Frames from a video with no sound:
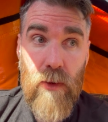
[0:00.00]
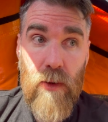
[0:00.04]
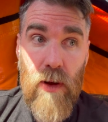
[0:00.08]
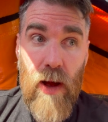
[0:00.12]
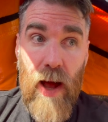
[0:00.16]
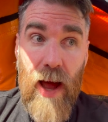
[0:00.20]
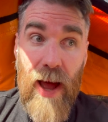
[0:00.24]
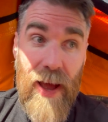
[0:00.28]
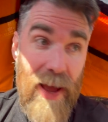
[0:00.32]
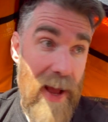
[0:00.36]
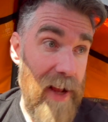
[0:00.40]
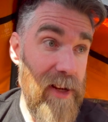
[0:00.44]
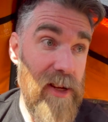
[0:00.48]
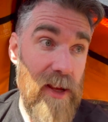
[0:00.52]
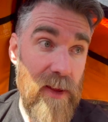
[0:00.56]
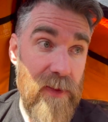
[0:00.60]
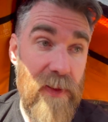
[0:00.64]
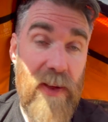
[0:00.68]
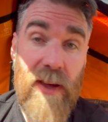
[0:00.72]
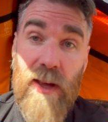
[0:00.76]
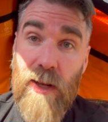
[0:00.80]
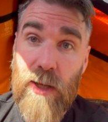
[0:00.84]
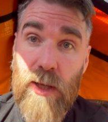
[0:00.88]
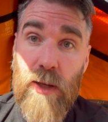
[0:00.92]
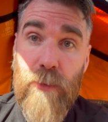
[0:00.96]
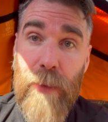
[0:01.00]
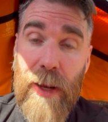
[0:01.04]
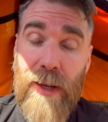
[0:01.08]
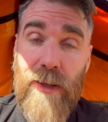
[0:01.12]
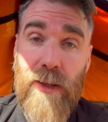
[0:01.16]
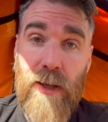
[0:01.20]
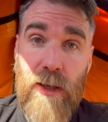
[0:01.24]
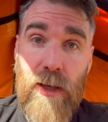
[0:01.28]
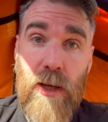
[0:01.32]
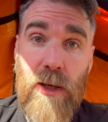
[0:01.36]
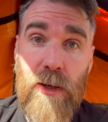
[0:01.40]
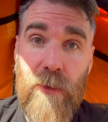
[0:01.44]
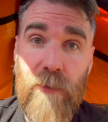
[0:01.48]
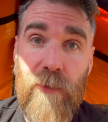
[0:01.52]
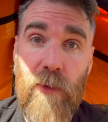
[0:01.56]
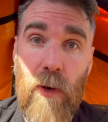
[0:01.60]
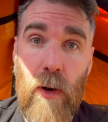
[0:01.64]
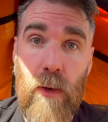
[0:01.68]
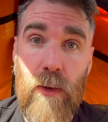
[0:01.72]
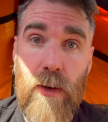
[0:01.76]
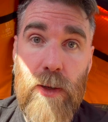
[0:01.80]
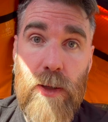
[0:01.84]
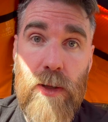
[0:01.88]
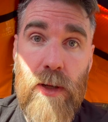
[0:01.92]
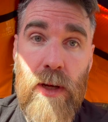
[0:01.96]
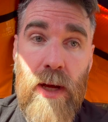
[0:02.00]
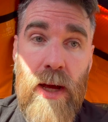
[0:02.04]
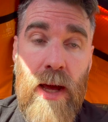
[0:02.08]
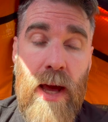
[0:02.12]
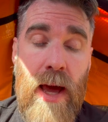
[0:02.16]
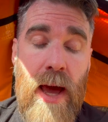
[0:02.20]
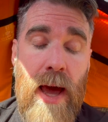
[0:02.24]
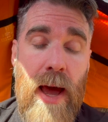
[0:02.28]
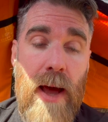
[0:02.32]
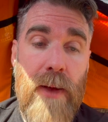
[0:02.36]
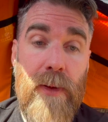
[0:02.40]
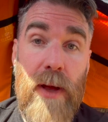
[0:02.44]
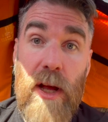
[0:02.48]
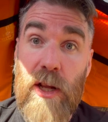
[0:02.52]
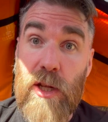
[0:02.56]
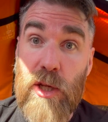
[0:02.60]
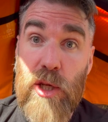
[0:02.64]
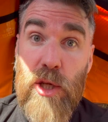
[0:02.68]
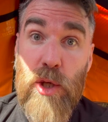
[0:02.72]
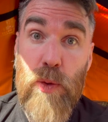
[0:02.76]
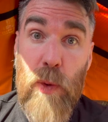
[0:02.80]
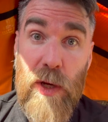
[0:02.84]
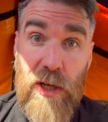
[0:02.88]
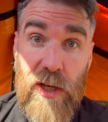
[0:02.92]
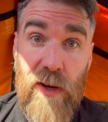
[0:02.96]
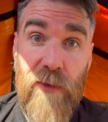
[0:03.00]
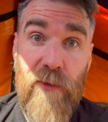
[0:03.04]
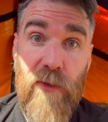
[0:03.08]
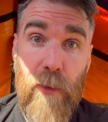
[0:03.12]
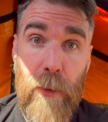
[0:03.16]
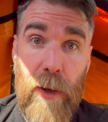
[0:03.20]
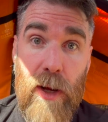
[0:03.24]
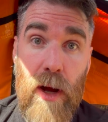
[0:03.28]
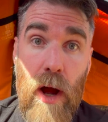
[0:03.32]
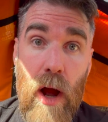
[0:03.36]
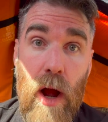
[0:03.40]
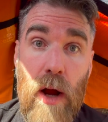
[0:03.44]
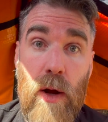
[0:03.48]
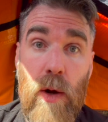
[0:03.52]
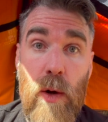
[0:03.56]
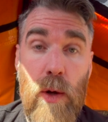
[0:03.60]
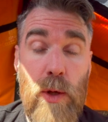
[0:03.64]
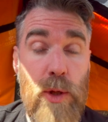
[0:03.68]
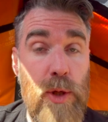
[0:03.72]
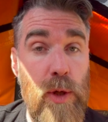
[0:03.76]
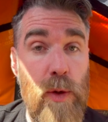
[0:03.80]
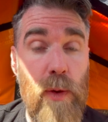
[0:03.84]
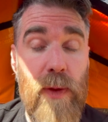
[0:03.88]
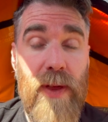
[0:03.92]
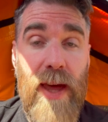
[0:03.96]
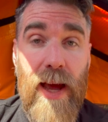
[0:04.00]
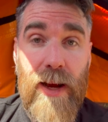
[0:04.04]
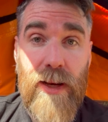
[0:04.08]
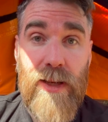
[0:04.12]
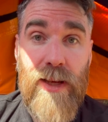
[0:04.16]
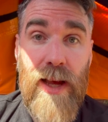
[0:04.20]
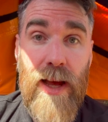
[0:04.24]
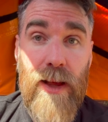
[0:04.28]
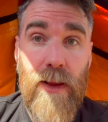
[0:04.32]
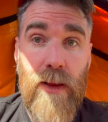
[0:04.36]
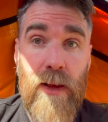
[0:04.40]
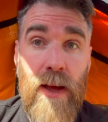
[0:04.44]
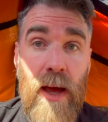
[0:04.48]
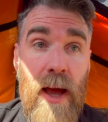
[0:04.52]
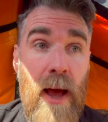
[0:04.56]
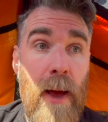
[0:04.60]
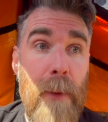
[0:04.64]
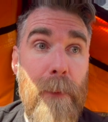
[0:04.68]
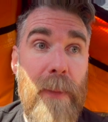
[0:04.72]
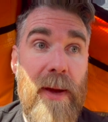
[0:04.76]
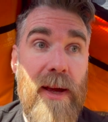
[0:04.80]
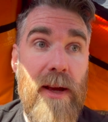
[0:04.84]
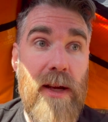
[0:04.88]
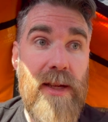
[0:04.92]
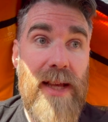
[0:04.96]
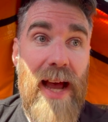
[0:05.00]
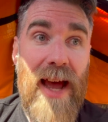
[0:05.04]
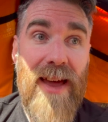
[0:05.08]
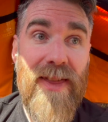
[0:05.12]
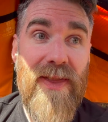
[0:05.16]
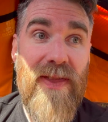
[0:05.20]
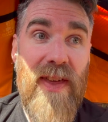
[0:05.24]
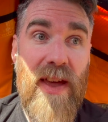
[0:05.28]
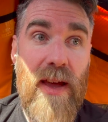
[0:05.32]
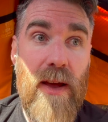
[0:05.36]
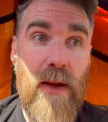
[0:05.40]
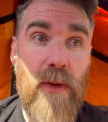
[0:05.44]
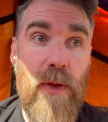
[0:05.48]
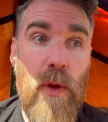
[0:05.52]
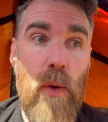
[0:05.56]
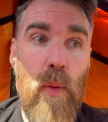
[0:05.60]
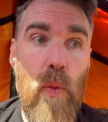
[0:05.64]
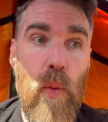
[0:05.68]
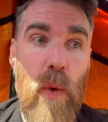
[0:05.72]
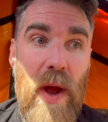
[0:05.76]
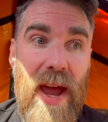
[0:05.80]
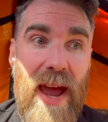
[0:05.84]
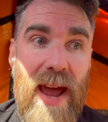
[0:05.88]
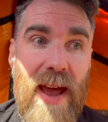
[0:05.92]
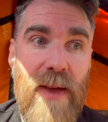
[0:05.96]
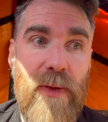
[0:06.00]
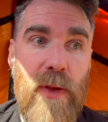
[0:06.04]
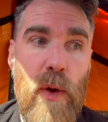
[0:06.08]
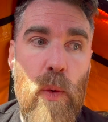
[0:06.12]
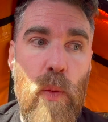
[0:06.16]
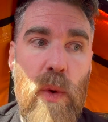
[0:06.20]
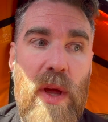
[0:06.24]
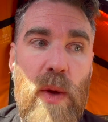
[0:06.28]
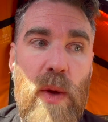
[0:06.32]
I actually think it's the best decision for us, and switching from a cargo to the XL, because I think the way that we